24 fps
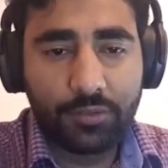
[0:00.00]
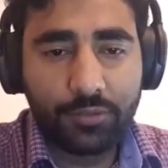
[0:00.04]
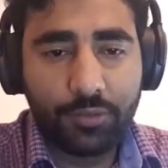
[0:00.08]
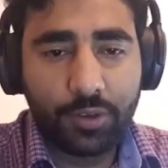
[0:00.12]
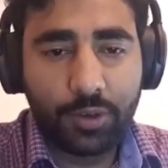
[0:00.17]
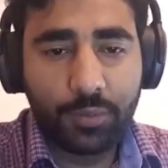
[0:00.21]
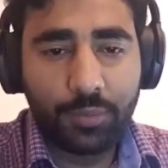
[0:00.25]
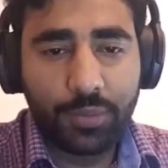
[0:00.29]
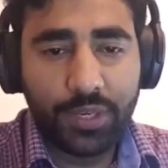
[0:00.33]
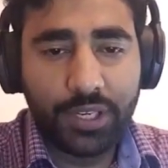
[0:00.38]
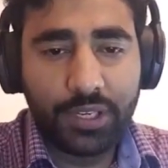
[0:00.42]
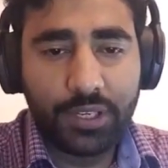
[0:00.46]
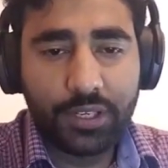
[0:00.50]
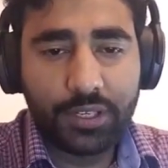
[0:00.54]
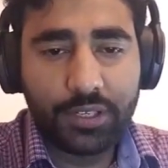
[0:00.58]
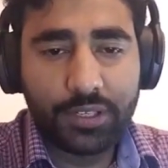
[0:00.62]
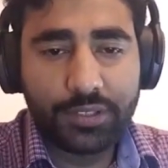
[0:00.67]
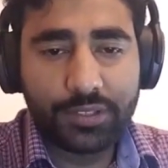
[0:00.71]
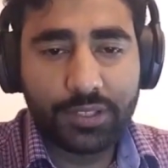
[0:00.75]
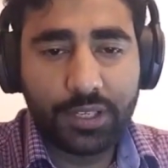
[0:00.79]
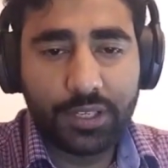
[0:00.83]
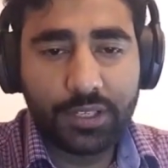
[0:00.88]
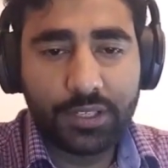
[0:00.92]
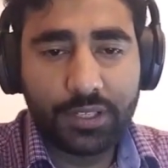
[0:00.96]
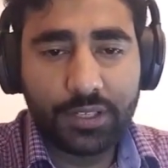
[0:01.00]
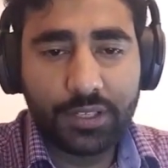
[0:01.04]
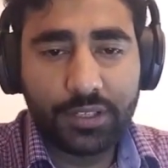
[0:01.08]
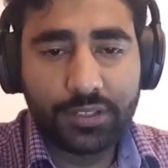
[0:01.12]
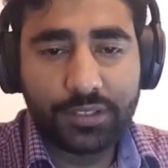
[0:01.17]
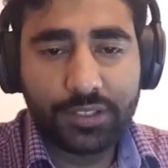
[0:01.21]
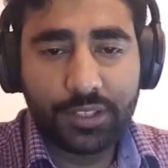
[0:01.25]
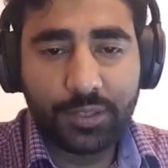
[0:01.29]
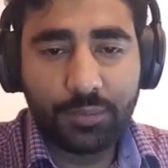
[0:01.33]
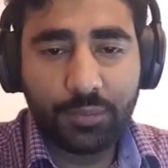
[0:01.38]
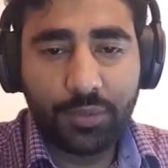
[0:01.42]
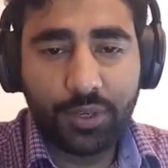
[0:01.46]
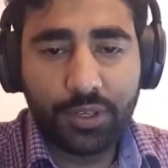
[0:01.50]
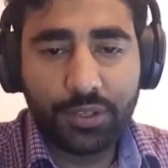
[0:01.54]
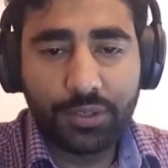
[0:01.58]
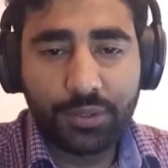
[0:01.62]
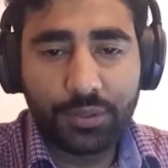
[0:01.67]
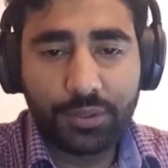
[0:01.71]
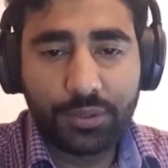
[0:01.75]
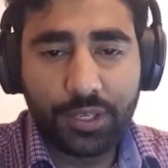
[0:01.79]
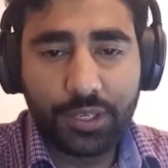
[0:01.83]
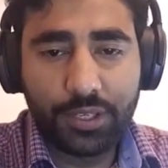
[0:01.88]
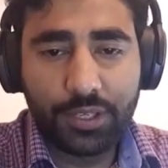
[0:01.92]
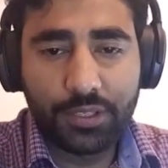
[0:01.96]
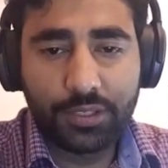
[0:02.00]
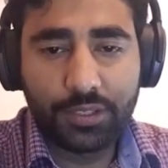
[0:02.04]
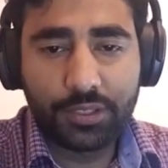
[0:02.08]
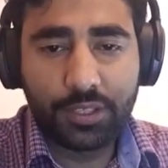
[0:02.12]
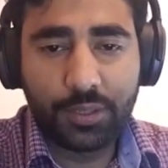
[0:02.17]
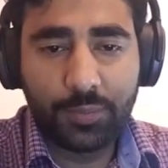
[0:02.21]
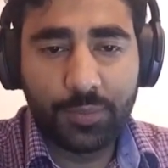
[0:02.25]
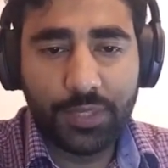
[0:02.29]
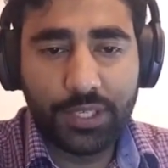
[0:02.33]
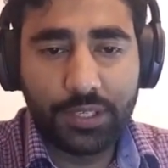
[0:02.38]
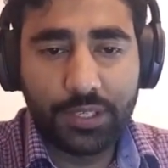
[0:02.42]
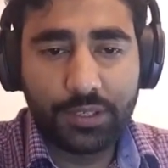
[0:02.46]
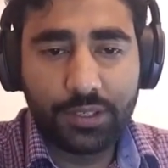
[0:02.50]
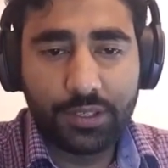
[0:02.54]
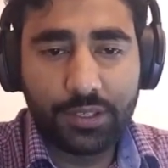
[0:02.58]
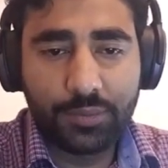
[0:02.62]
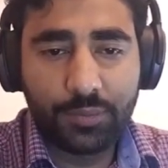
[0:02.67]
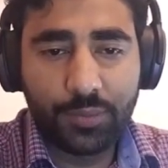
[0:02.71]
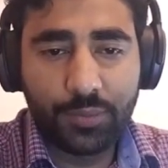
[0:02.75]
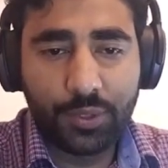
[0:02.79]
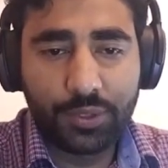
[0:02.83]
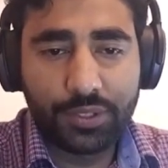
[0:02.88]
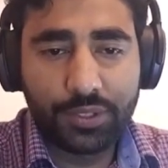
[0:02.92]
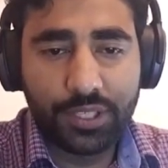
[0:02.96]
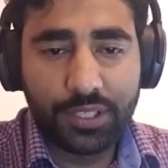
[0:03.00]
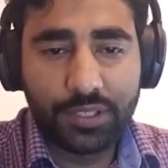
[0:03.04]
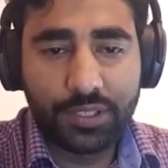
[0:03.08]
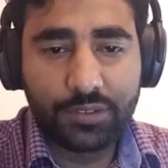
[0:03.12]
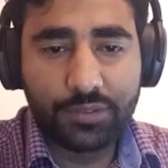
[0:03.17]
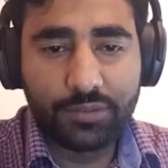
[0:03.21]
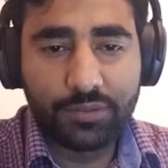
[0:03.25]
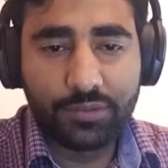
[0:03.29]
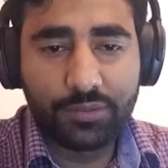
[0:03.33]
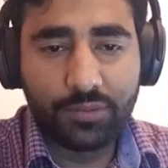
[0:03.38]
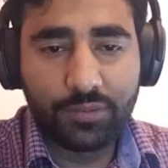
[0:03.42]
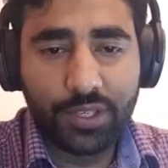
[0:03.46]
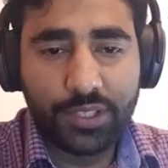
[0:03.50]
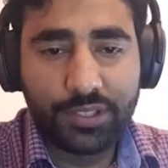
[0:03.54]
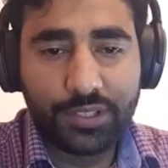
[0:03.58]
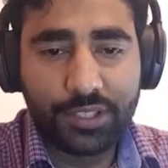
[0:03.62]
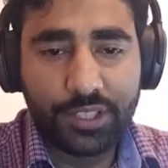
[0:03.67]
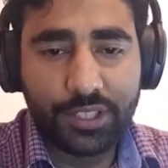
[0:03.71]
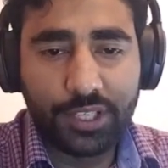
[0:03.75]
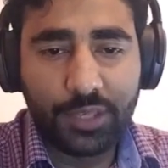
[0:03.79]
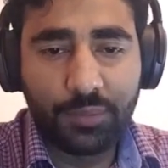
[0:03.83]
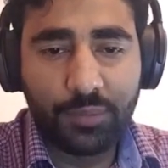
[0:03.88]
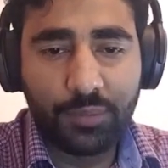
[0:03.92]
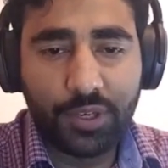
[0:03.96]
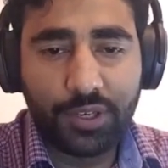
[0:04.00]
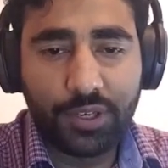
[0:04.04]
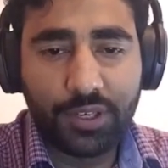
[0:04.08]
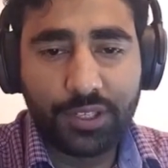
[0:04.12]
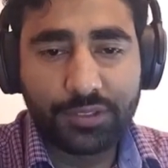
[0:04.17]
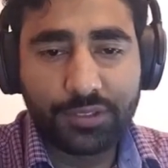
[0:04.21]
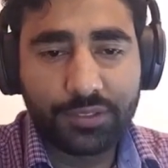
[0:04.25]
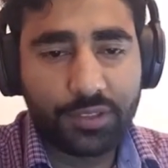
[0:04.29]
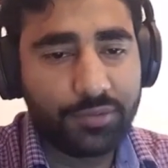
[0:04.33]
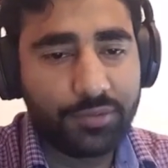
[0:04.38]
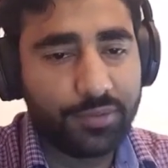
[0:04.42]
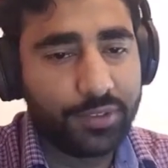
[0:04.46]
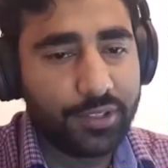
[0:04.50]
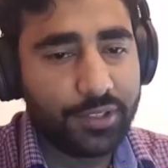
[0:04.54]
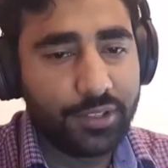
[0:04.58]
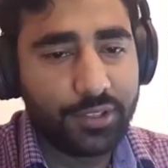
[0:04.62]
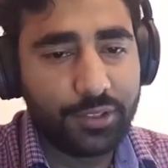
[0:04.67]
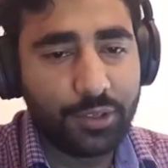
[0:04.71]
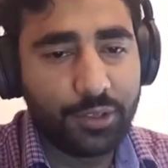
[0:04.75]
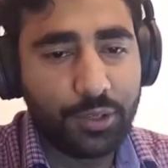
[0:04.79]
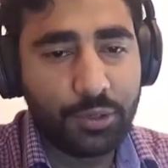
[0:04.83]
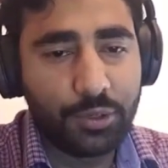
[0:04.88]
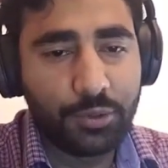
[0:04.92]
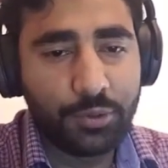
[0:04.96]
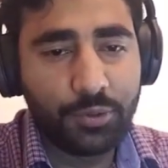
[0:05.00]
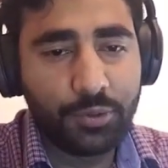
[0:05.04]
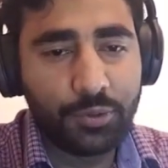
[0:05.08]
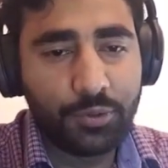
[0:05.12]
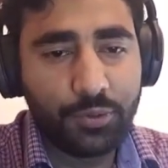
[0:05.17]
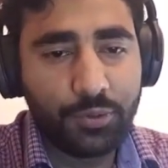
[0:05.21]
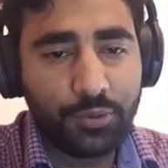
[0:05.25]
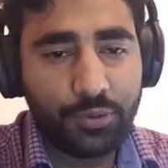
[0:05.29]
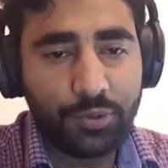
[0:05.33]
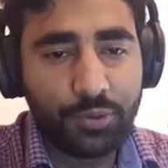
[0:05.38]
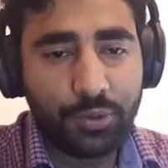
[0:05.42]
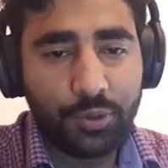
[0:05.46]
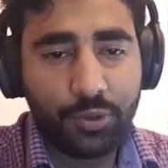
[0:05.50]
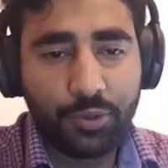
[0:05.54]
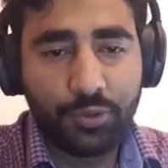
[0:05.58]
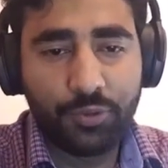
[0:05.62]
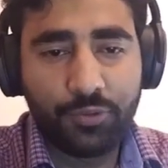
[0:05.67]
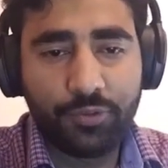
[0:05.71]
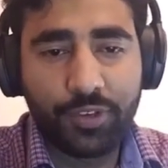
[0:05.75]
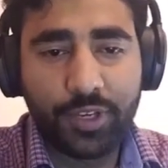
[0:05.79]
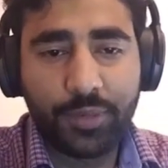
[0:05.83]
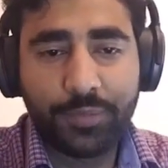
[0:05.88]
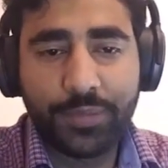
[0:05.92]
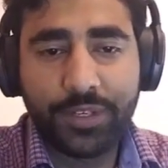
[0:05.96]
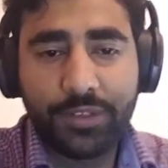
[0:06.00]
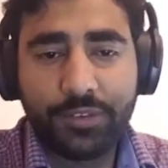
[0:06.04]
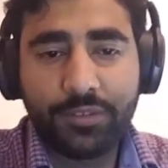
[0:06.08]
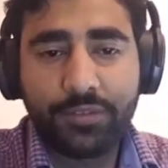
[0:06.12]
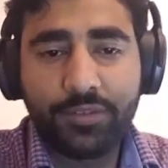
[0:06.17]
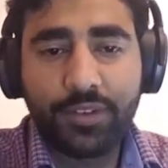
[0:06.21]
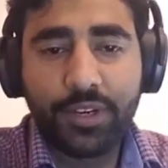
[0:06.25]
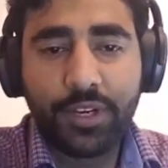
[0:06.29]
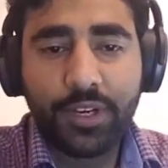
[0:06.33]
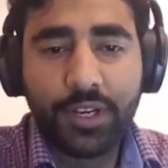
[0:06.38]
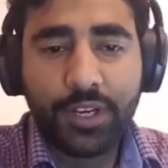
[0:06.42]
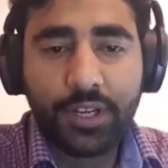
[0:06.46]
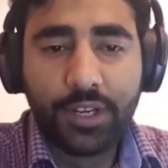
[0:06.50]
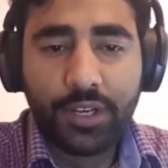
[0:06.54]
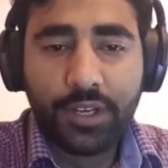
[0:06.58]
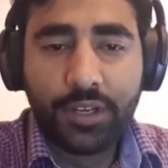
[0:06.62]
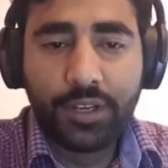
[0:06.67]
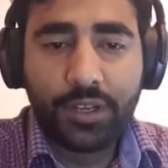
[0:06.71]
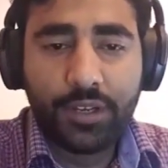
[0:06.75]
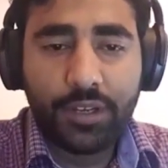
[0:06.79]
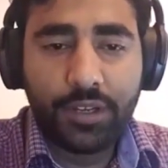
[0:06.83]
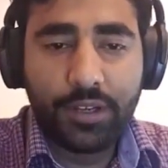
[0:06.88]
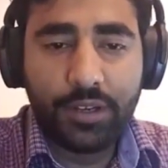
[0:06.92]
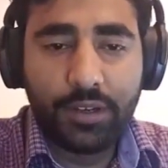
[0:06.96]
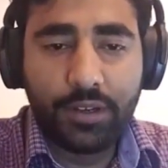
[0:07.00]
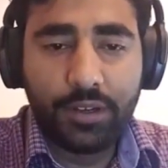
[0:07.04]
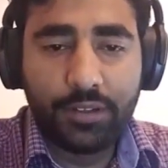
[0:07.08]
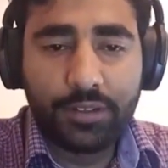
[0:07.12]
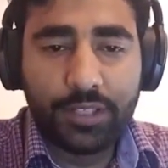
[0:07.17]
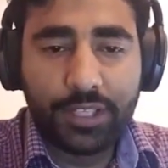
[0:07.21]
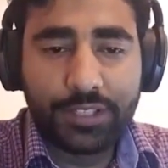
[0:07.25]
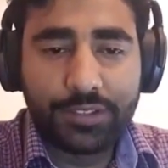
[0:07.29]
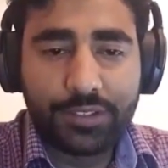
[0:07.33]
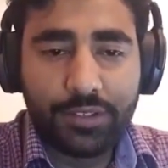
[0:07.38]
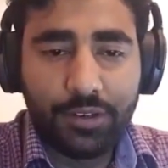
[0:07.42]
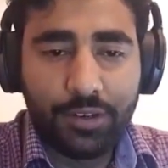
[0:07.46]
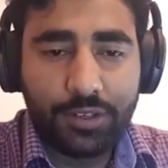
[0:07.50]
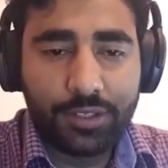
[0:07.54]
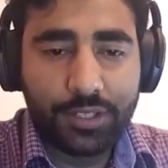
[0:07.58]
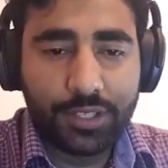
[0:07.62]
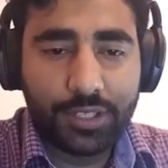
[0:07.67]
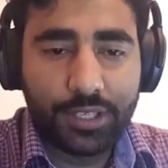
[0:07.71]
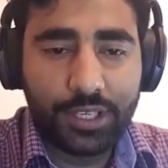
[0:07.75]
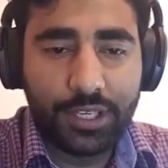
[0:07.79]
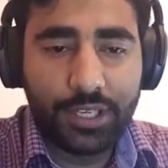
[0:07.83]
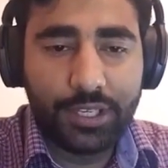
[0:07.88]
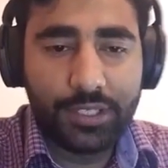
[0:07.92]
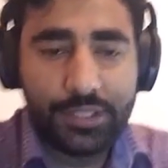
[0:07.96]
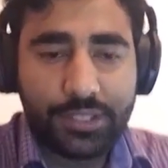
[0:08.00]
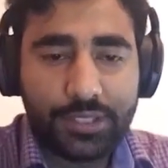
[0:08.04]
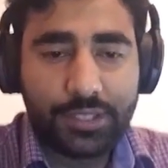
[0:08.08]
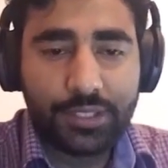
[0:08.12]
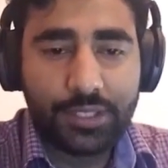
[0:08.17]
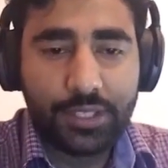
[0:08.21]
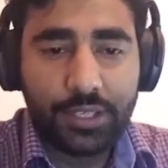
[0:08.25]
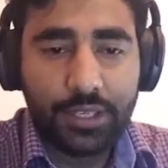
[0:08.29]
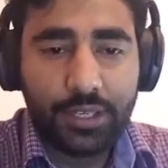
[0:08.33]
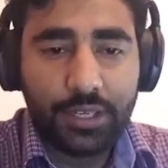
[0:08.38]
For being a designer, is it important to gain command on more than one 3D modeling software? No, no, Webhelp. Uh, that's not the case.